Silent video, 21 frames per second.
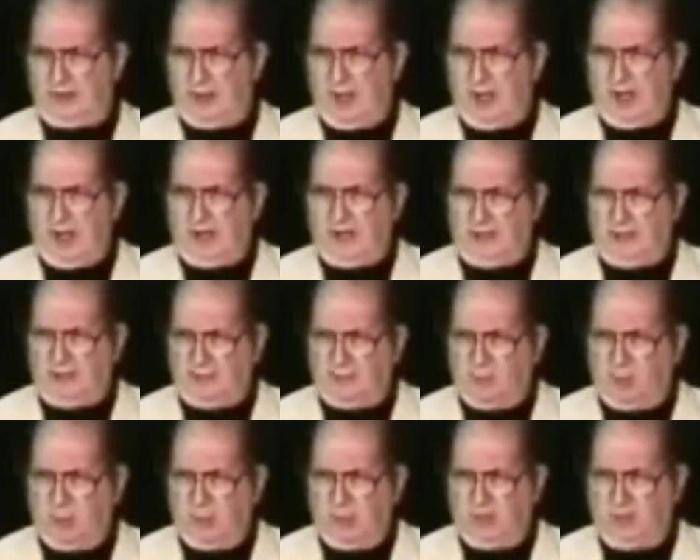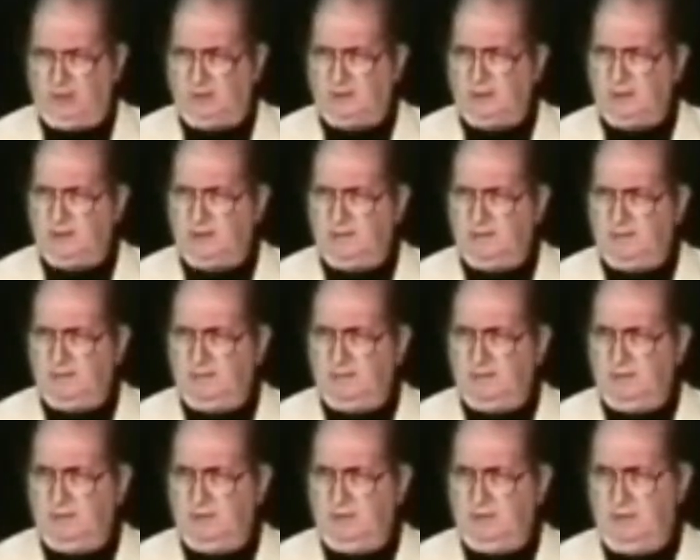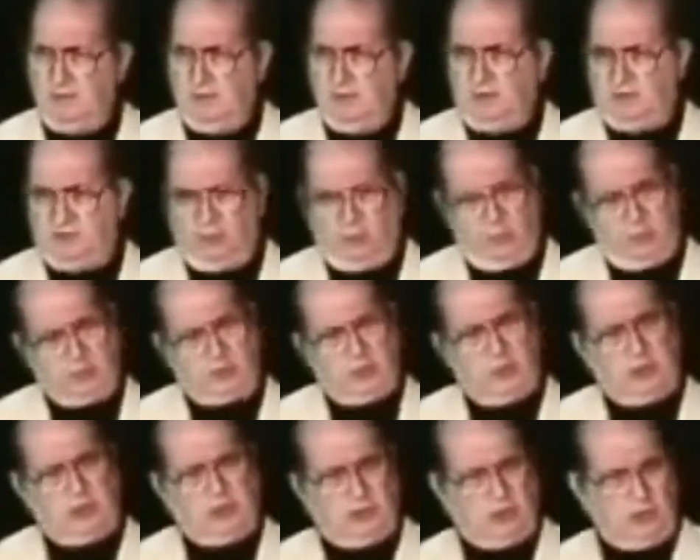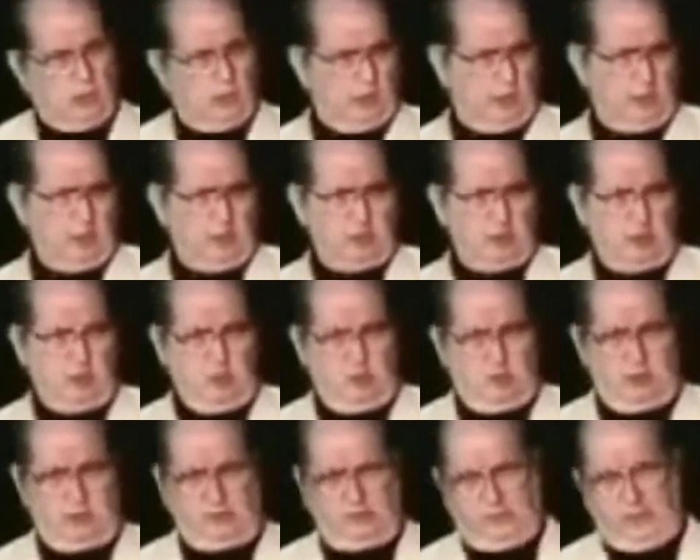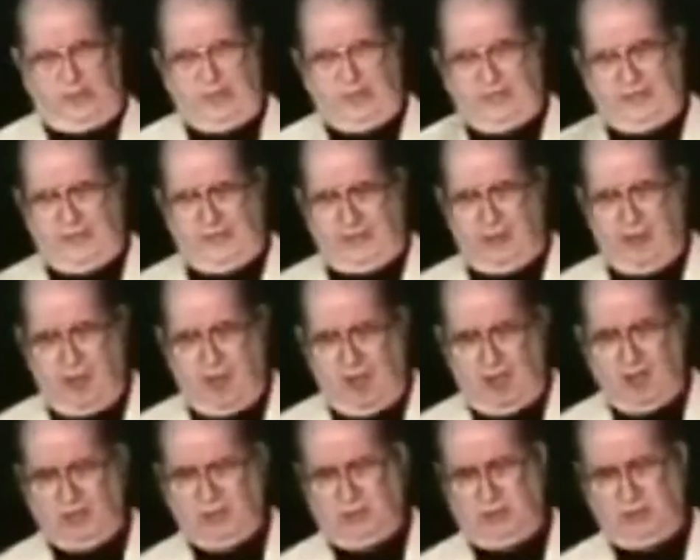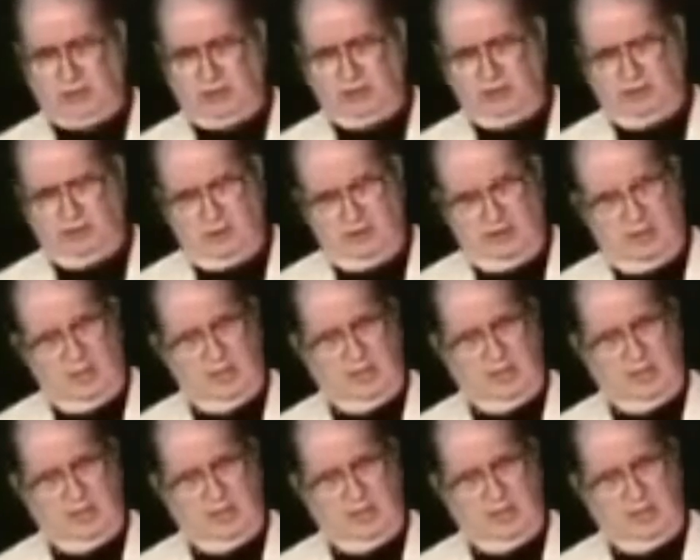that kind of weight. So what you're doing is you are standing under